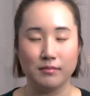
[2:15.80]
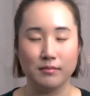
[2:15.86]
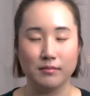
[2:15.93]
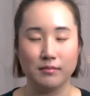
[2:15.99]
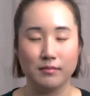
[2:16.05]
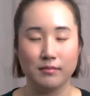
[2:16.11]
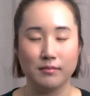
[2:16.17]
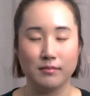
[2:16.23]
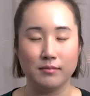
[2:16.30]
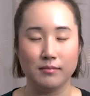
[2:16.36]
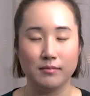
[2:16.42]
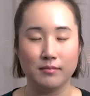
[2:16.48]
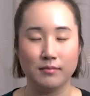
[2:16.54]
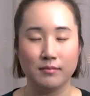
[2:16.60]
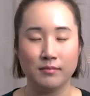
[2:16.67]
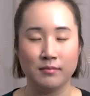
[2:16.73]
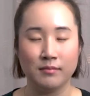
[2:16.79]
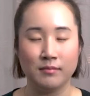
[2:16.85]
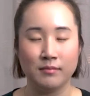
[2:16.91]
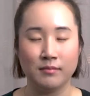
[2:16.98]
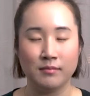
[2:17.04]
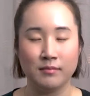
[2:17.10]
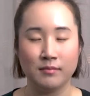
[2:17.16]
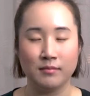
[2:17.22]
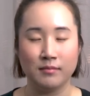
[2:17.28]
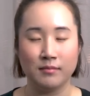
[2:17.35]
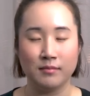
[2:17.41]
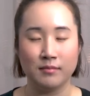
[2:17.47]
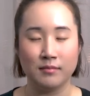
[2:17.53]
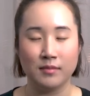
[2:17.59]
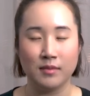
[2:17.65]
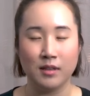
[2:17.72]

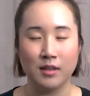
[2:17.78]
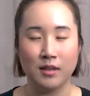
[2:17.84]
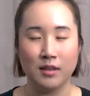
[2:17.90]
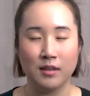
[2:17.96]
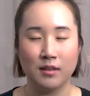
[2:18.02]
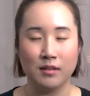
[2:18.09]
Nothing is said.